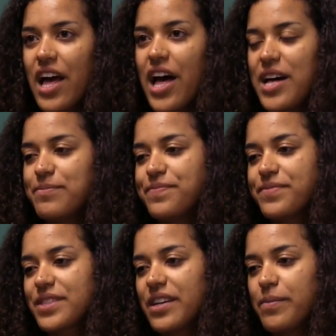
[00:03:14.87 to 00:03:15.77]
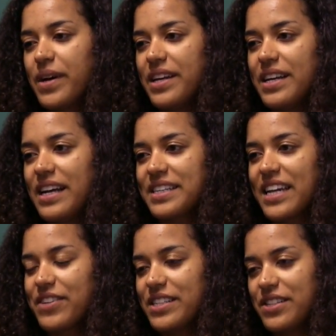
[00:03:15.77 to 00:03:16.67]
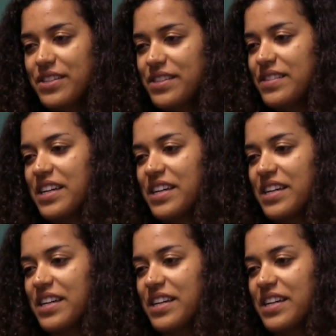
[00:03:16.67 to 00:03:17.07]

Um, but I gave it to